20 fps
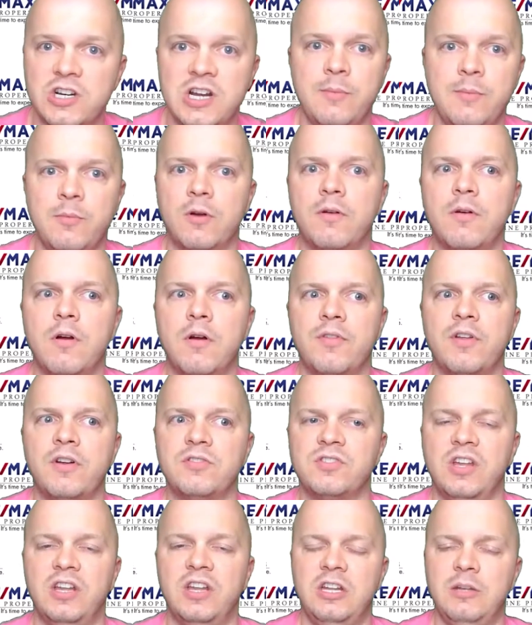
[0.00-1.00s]
or there's
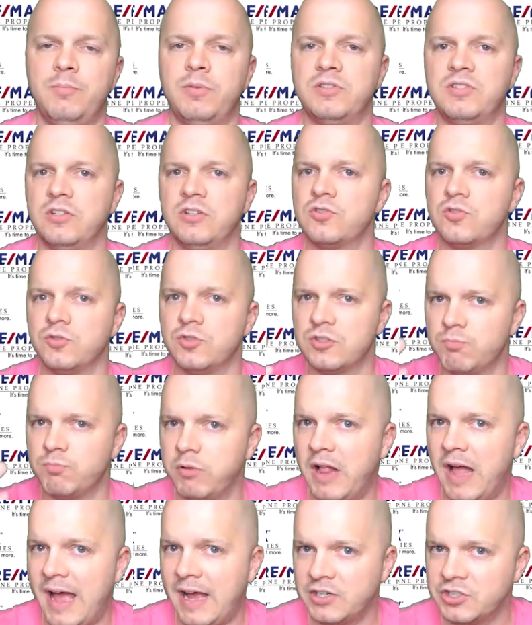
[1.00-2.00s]
any potential
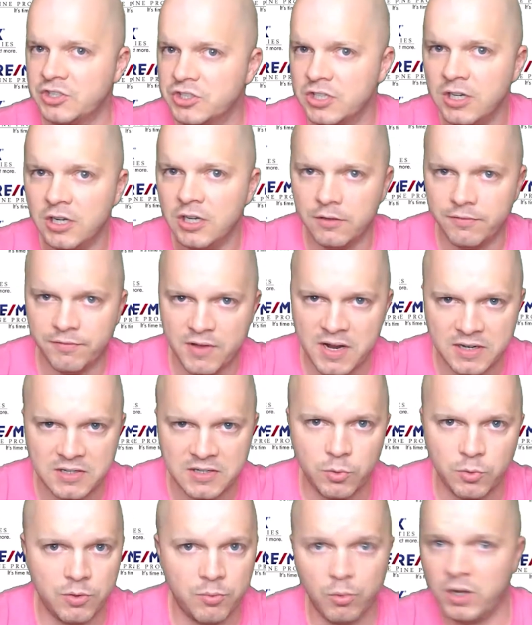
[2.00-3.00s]
splash effect
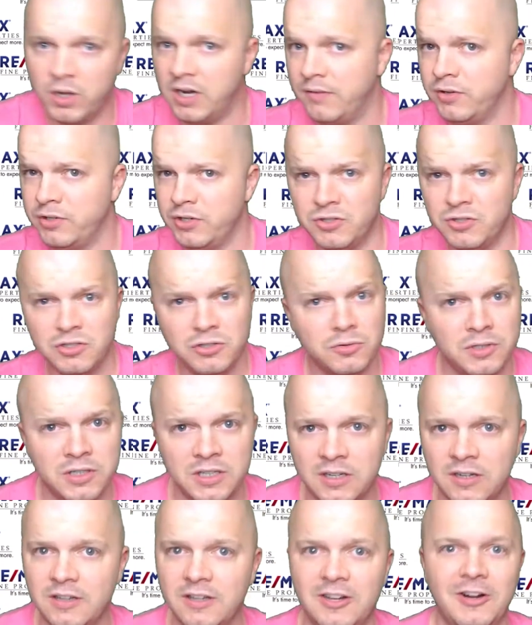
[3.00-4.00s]
with whatever you're
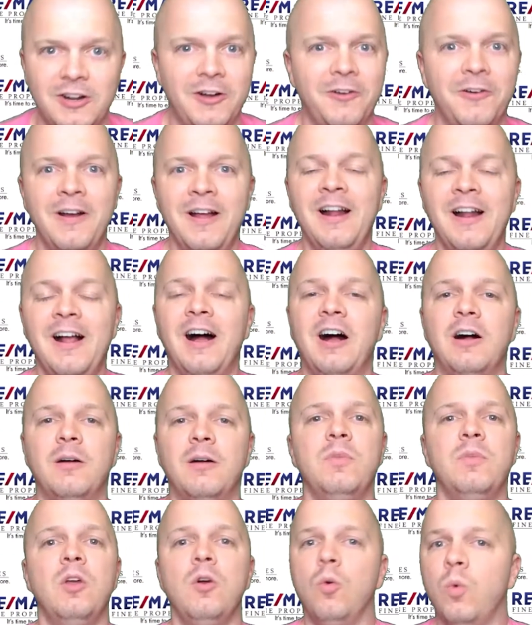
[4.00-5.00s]
doing,
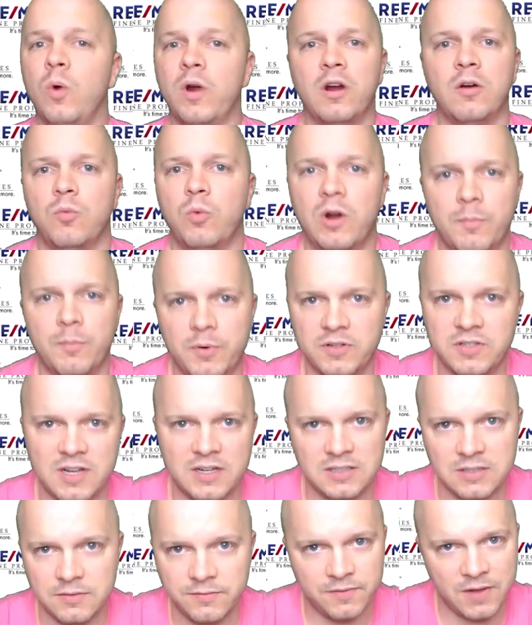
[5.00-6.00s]
wear
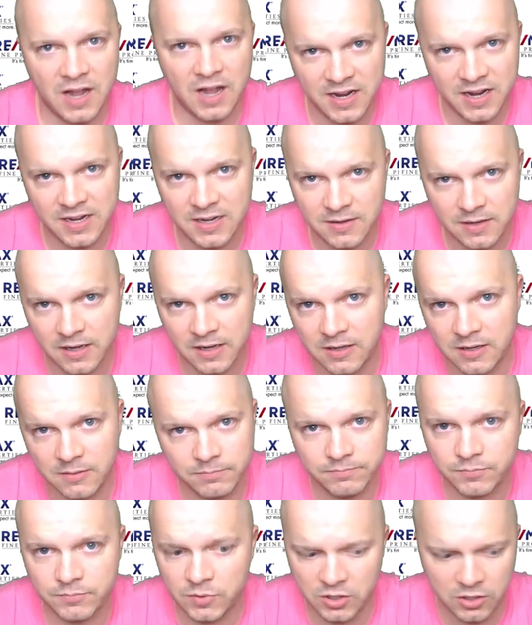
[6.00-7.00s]
protective eye,
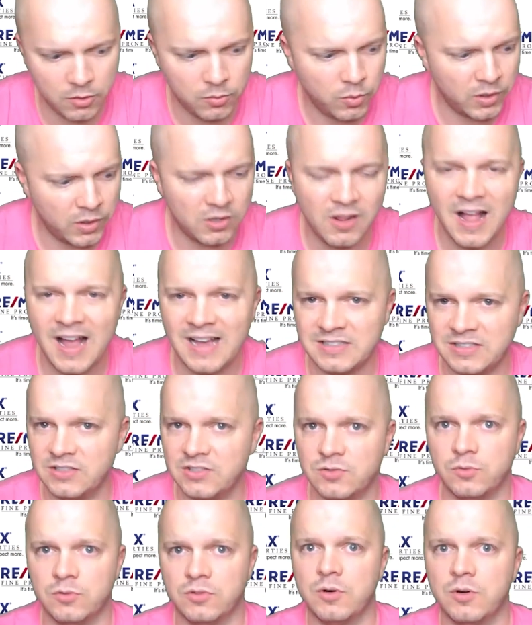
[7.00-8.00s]
wear glasses
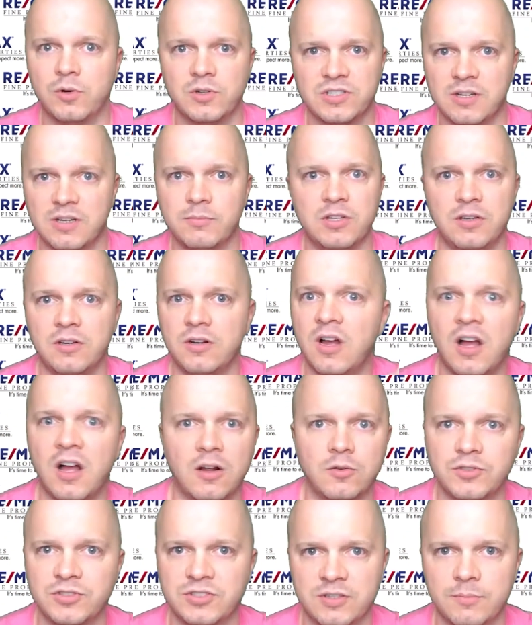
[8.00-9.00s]
or something,
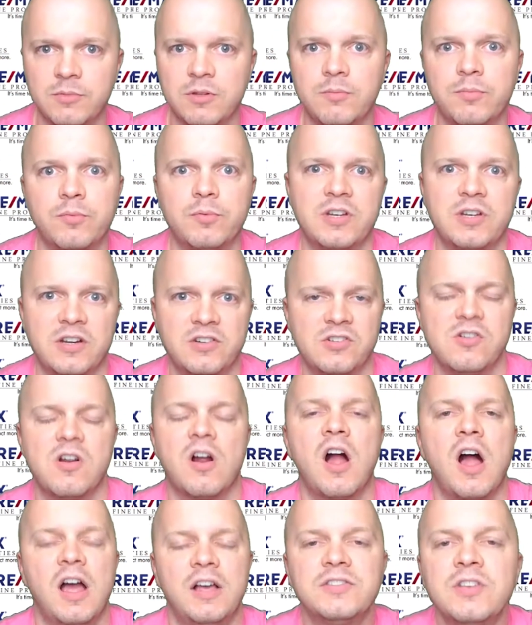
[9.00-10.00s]
goggles, something protecting your
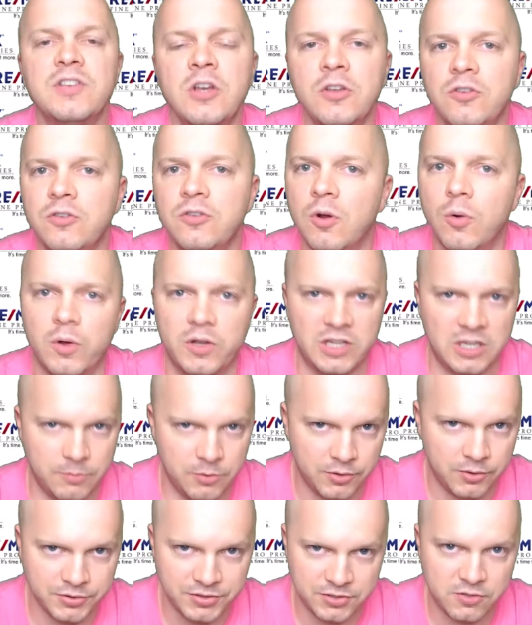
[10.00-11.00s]
eyes. You don't want
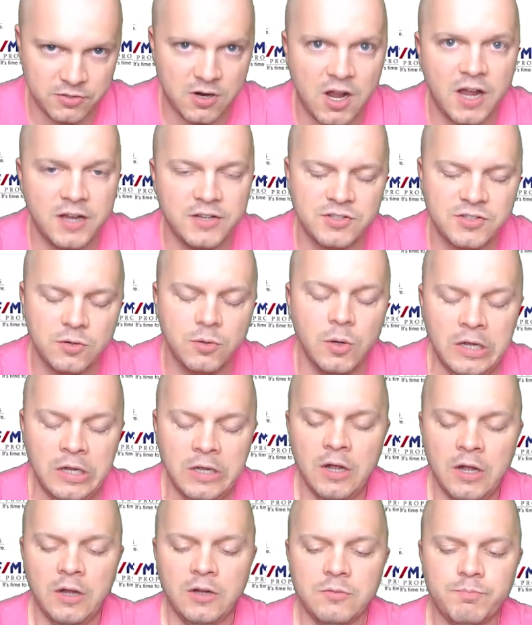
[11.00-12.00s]
chemicals in your eyes. So
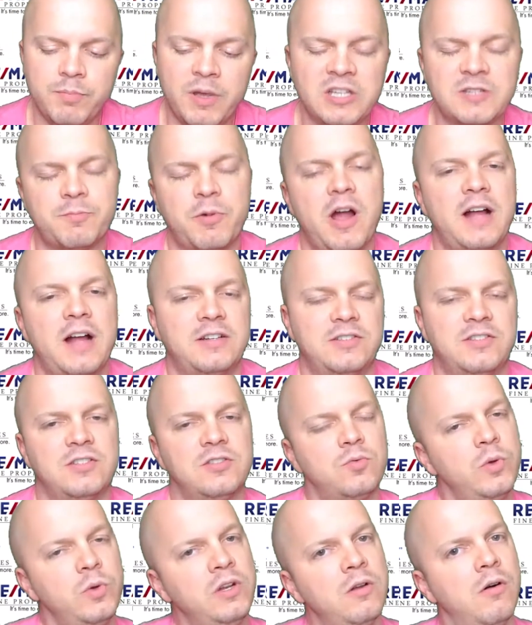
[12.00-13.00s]
best practices.
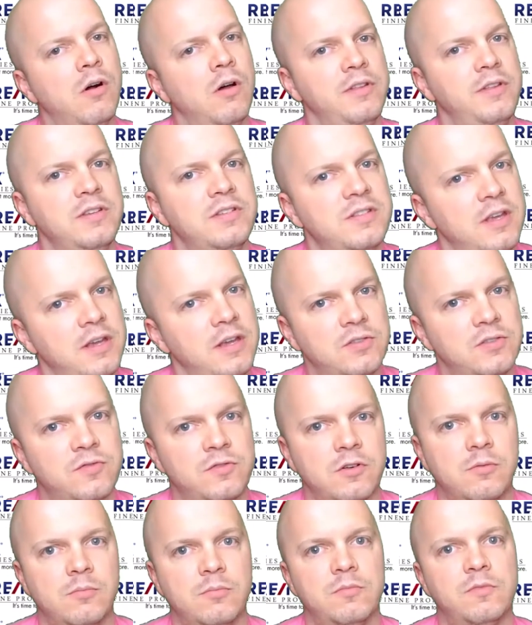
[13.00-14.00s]
We know all these things
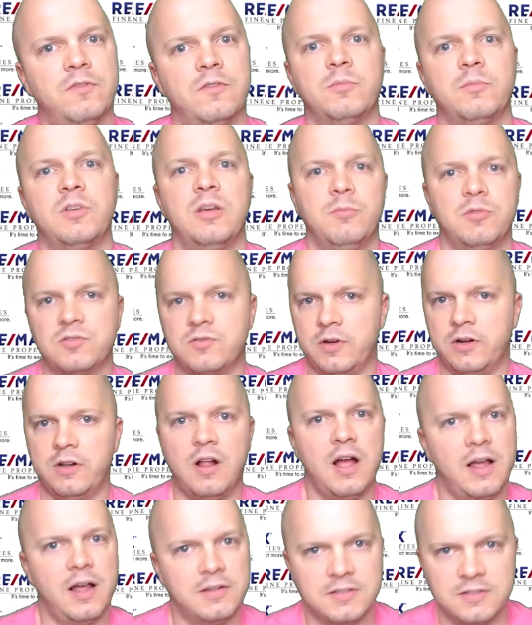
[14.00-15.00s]
from chemistry
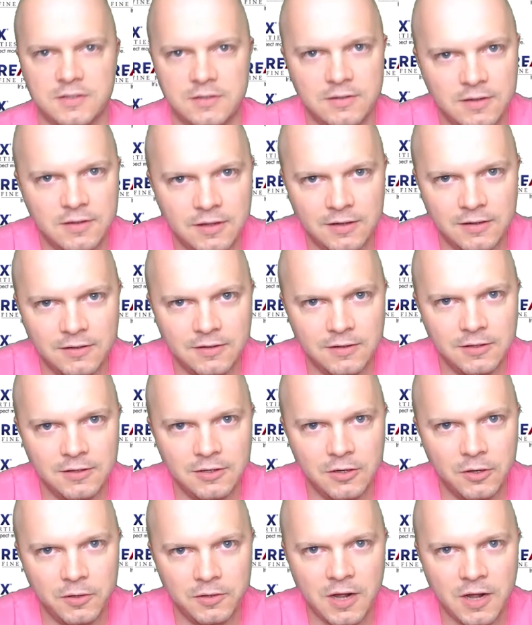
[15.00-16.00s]
class and
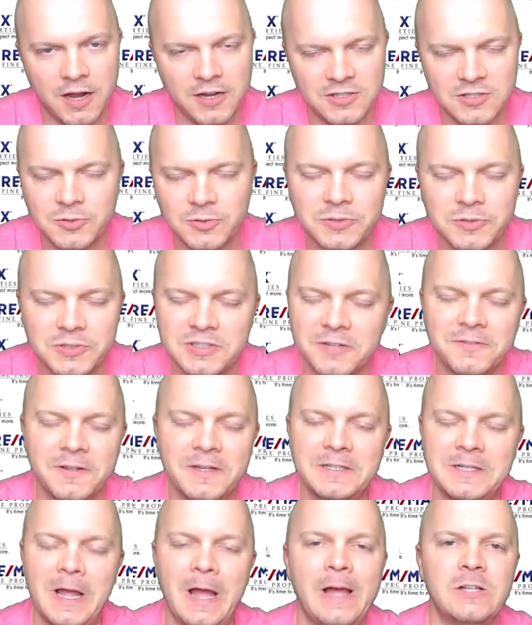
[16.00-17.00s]
in high school and stuff like
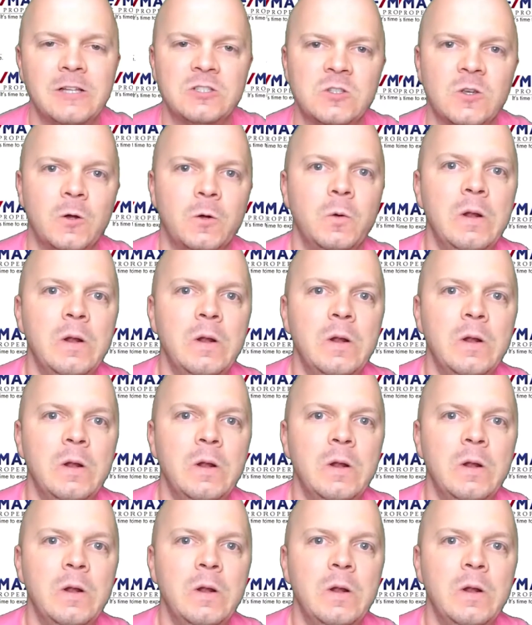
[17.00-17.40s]
that. So